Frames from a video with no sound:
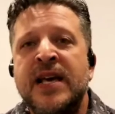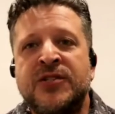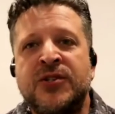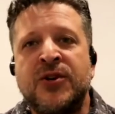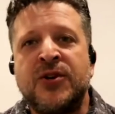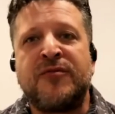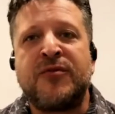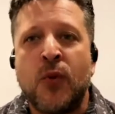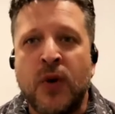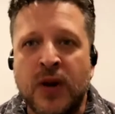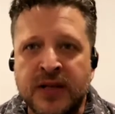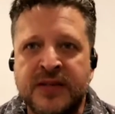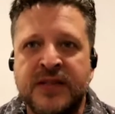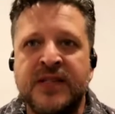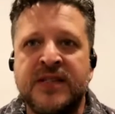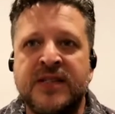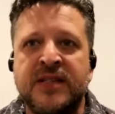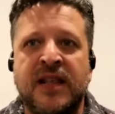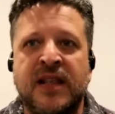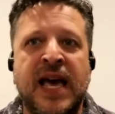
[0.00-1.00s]
So if you want to see
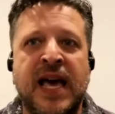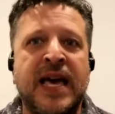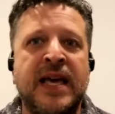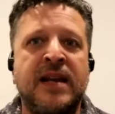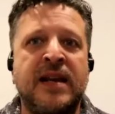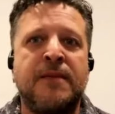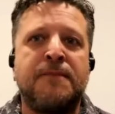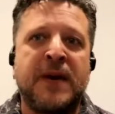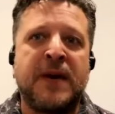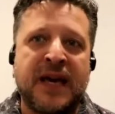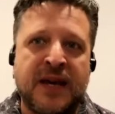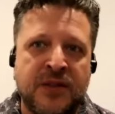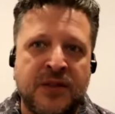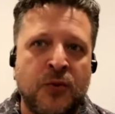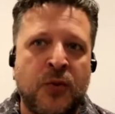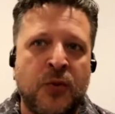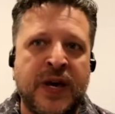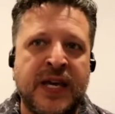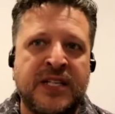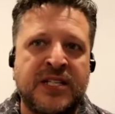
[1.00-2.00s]
Slaid, pick of the
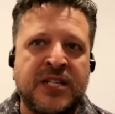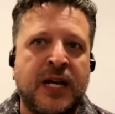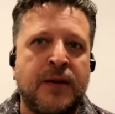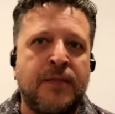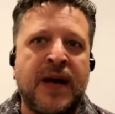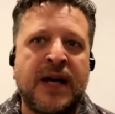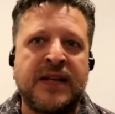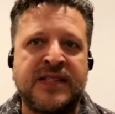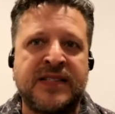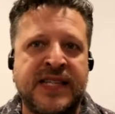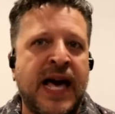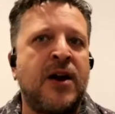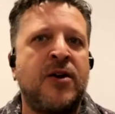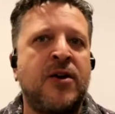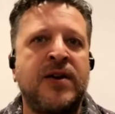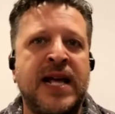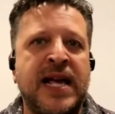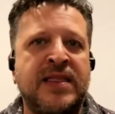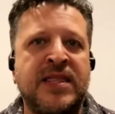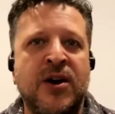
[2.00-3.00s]
week, check him out
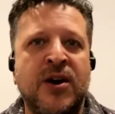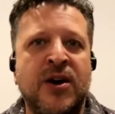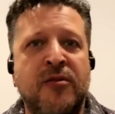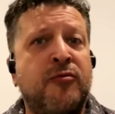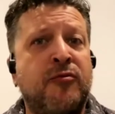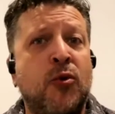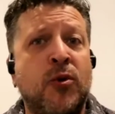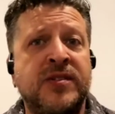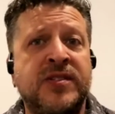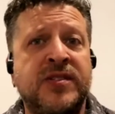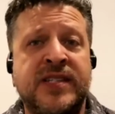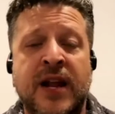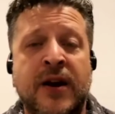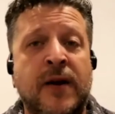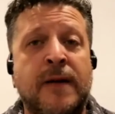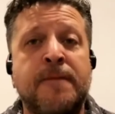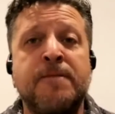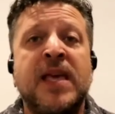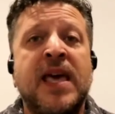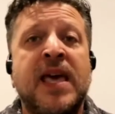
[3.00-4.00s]
Saturday at the 04
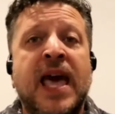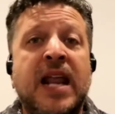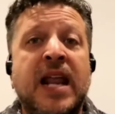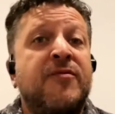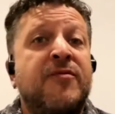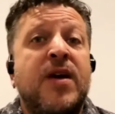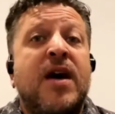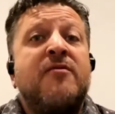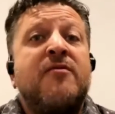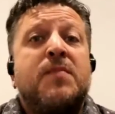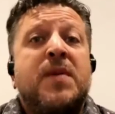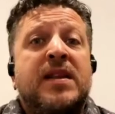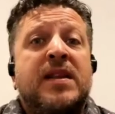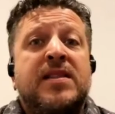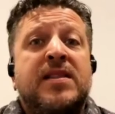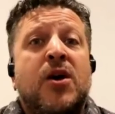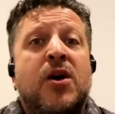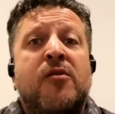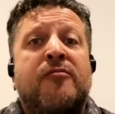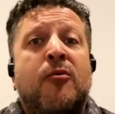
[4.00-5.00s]
Center. And if you haven't been to
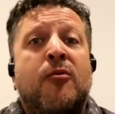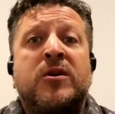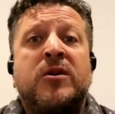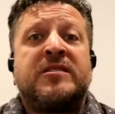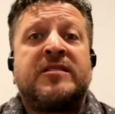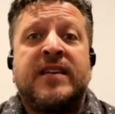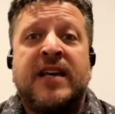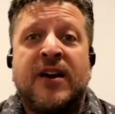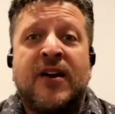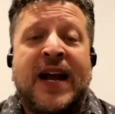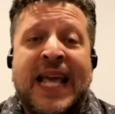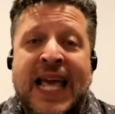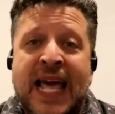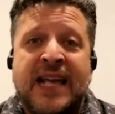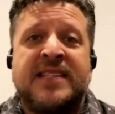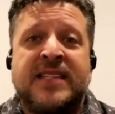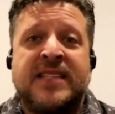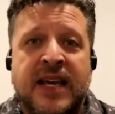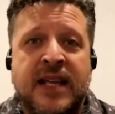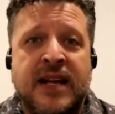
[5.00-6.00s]
the 04 Center, I
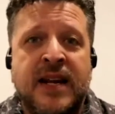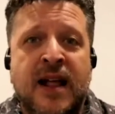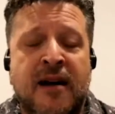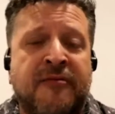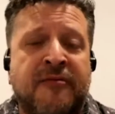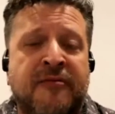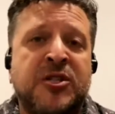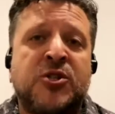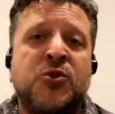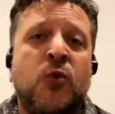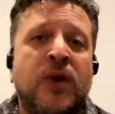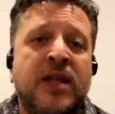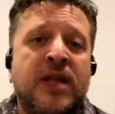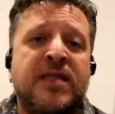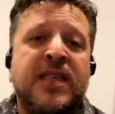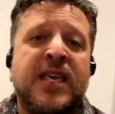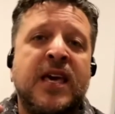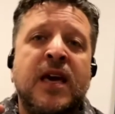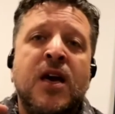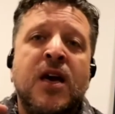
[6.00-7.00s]
can't say it enough. Just one of
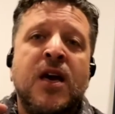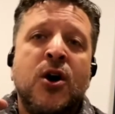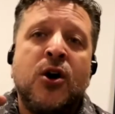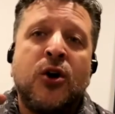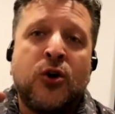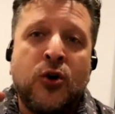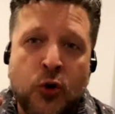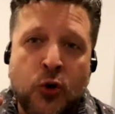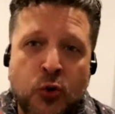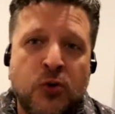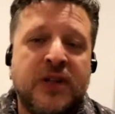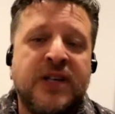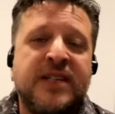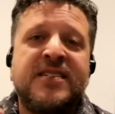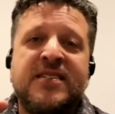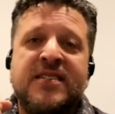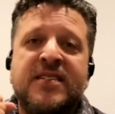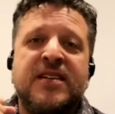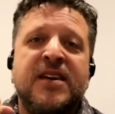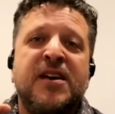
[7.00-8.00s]
the
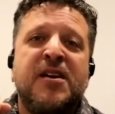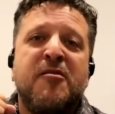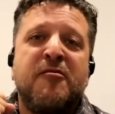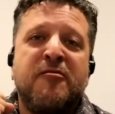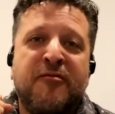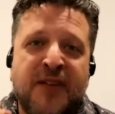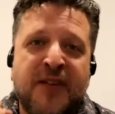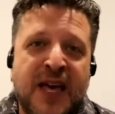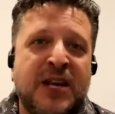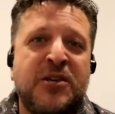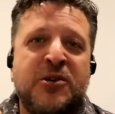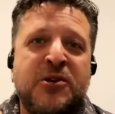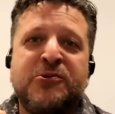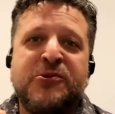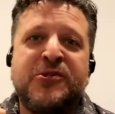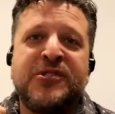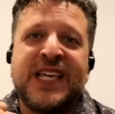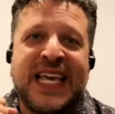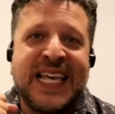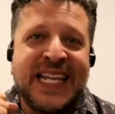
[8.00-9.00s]
coolest
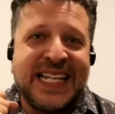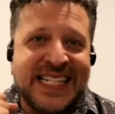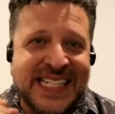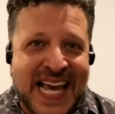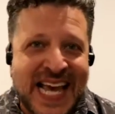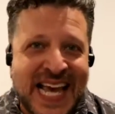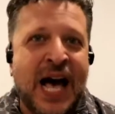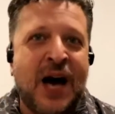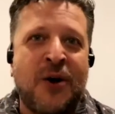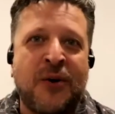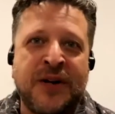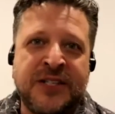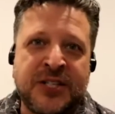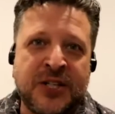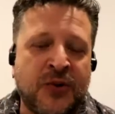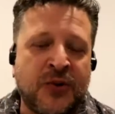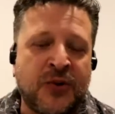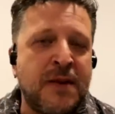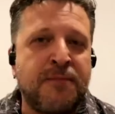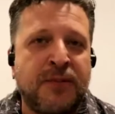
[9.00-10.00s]
venues in town. It's a
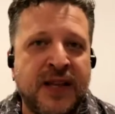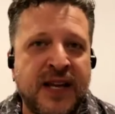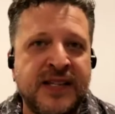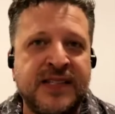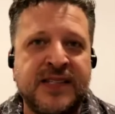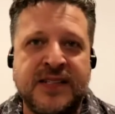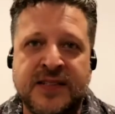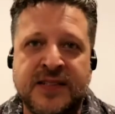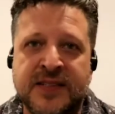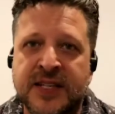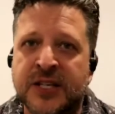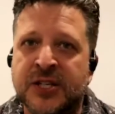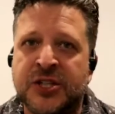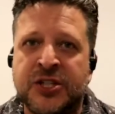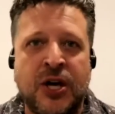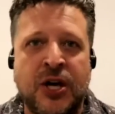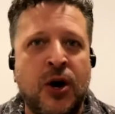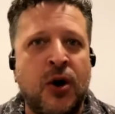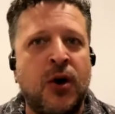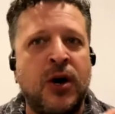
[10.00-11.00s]
great place to see a
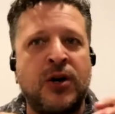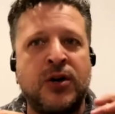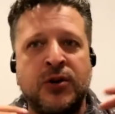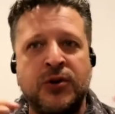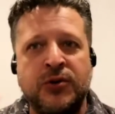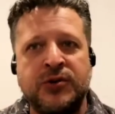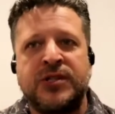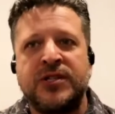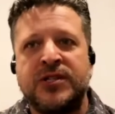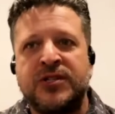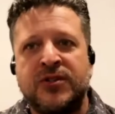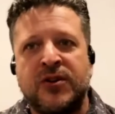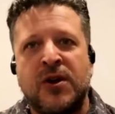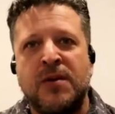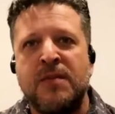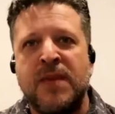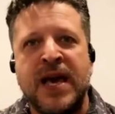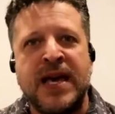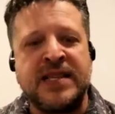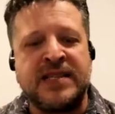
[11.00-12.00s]
show. Acoustics are
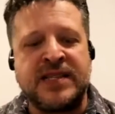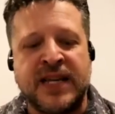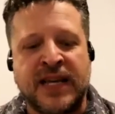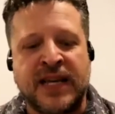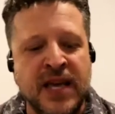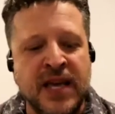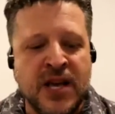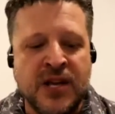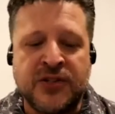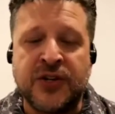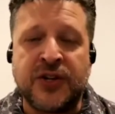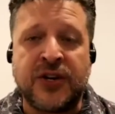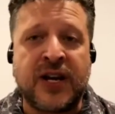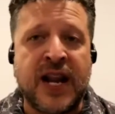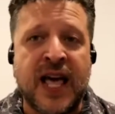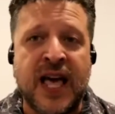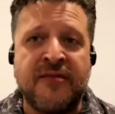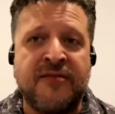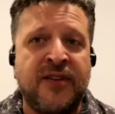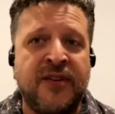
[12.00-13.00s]
amazing. So you're going
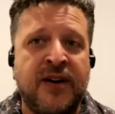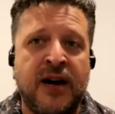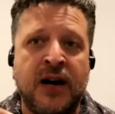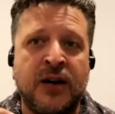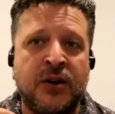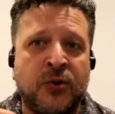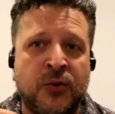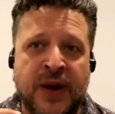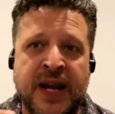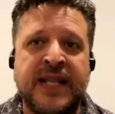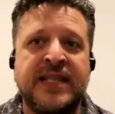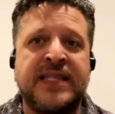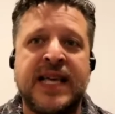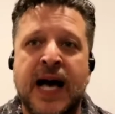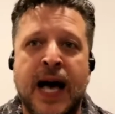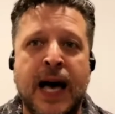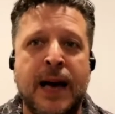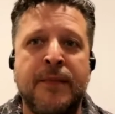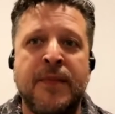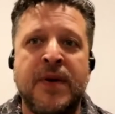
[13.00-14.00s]
to have a, a great
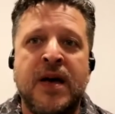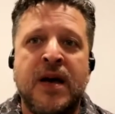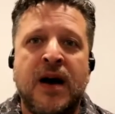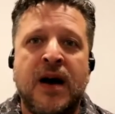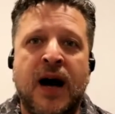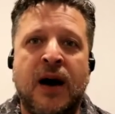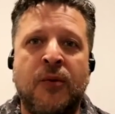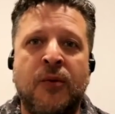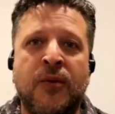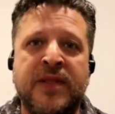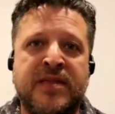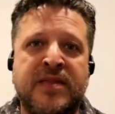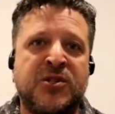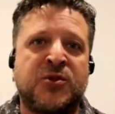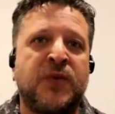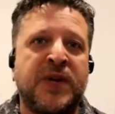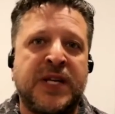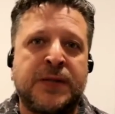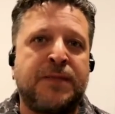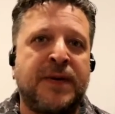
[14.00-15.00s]
time uh, with this
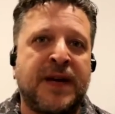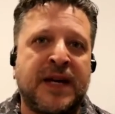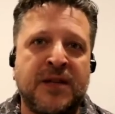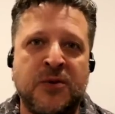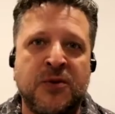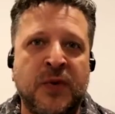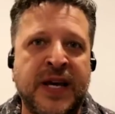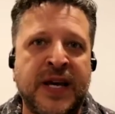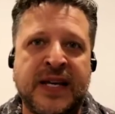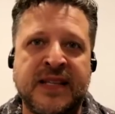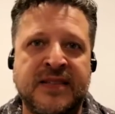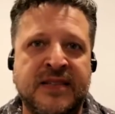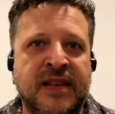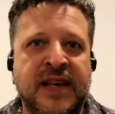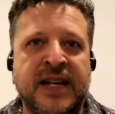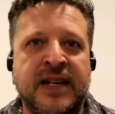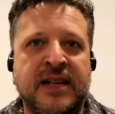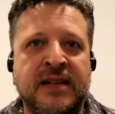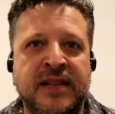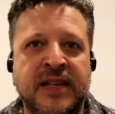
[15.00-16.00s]
week's pick of the week in
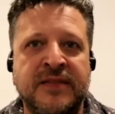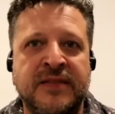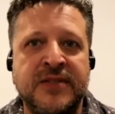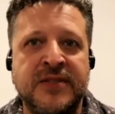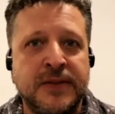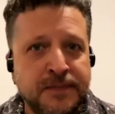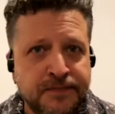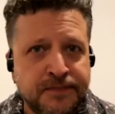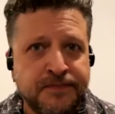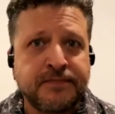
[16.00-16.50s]
Slaid Cleaves.